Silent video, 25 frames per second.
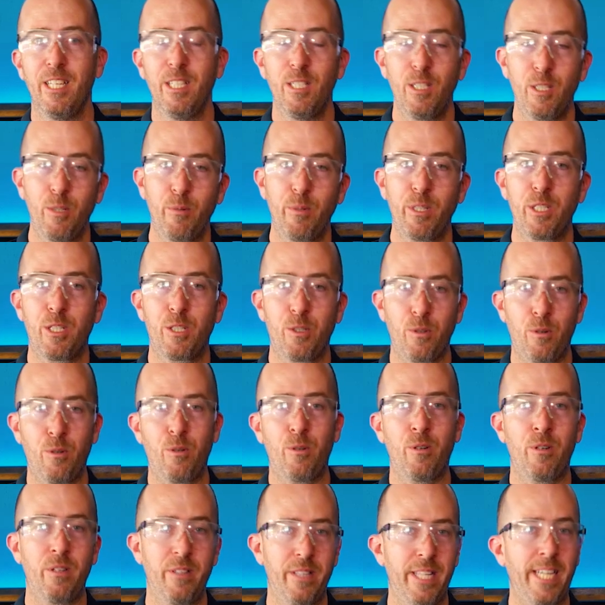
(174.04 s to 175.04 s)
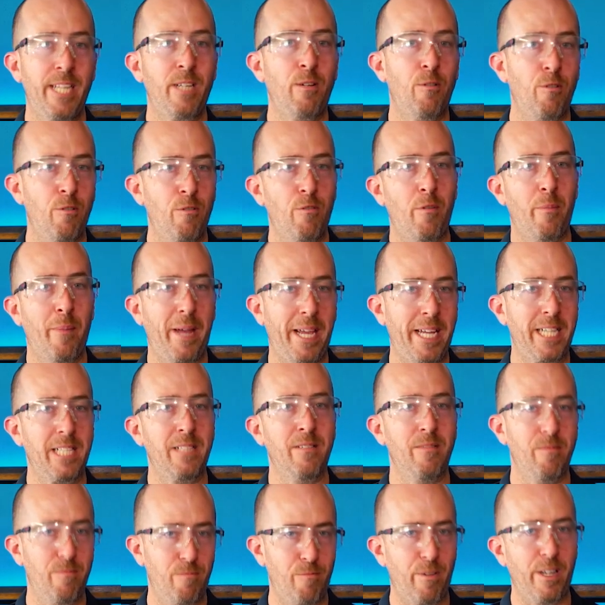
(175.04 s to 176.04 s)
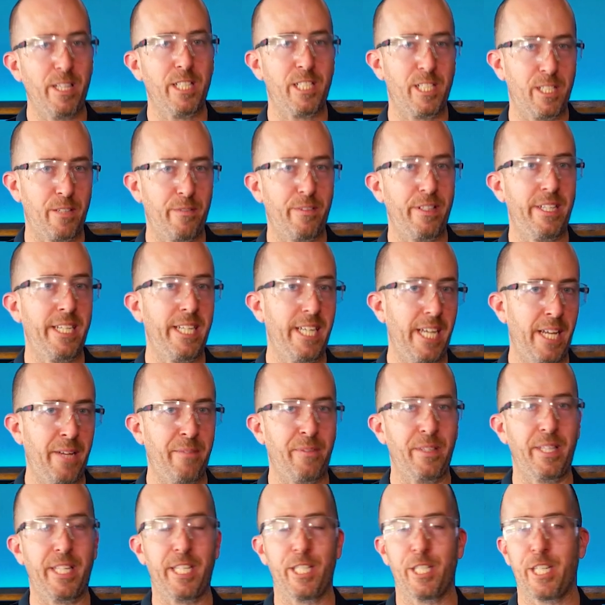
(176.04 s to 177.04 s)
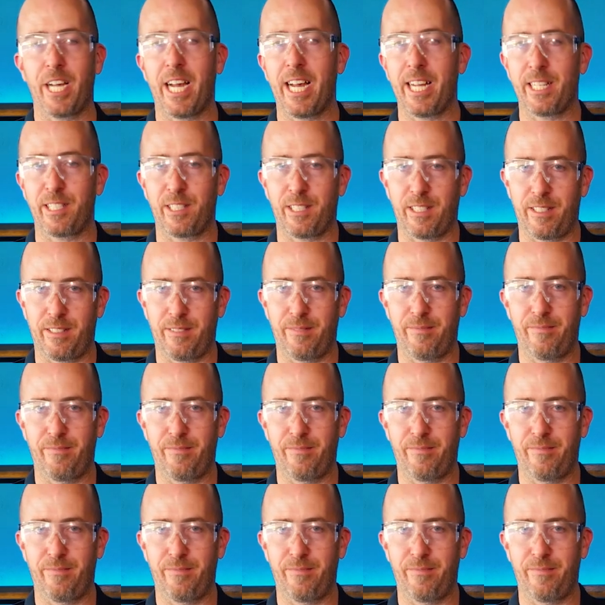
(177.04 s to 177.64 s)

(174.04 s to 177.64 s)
to ensure they all remain relatively evenly charged.